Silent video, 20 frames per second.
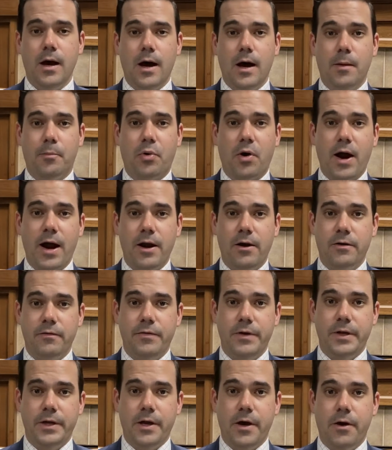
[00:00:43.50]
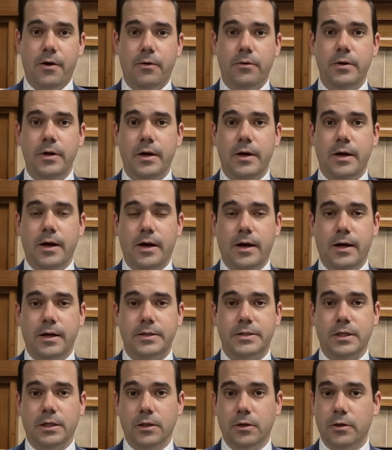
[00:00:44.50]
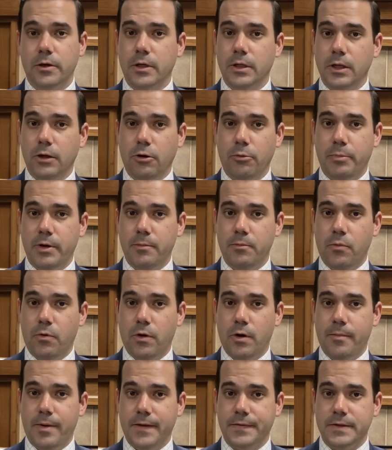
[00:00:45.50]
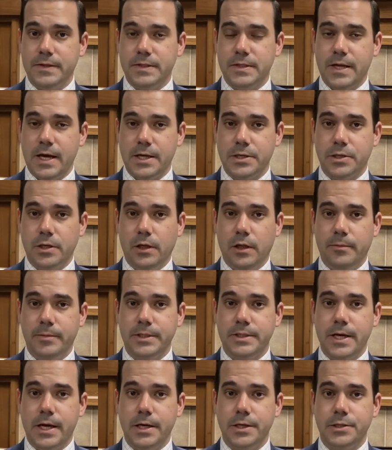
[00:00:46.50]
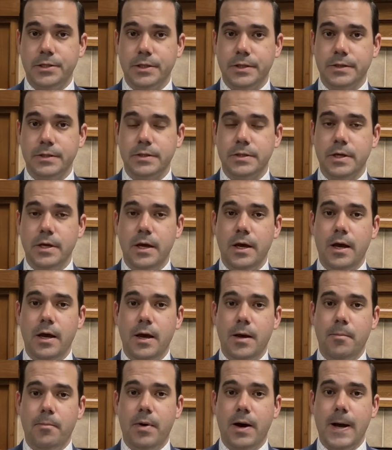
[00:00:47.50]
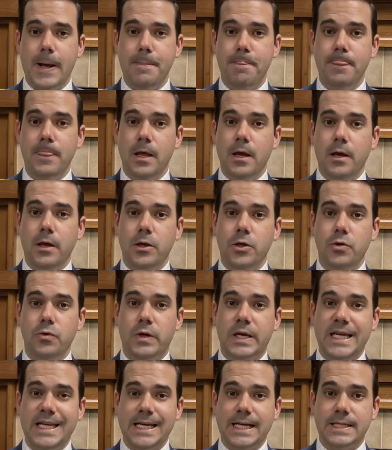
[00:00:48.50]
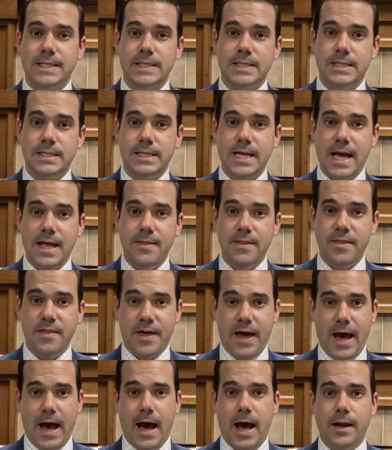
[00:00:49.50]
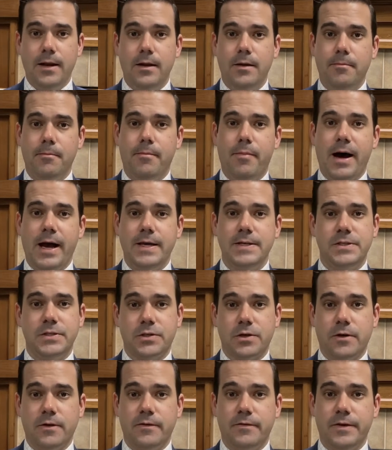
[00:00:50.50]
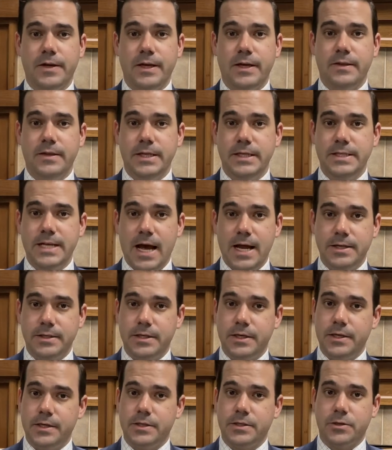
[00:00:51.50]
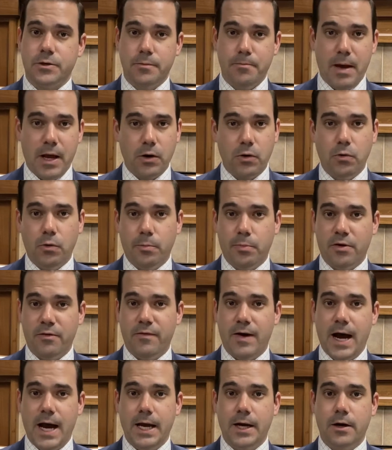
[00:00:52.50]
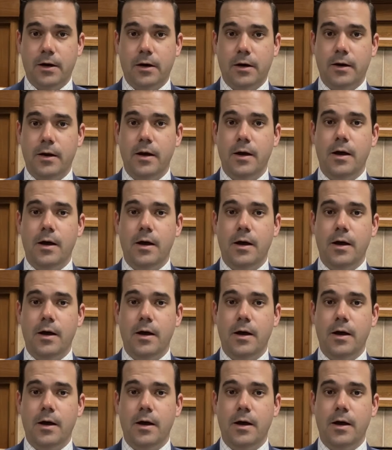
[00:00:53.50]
prior video to learn a little bit more about the statute of limitations. But you can extend that by serving the dentist or medical provider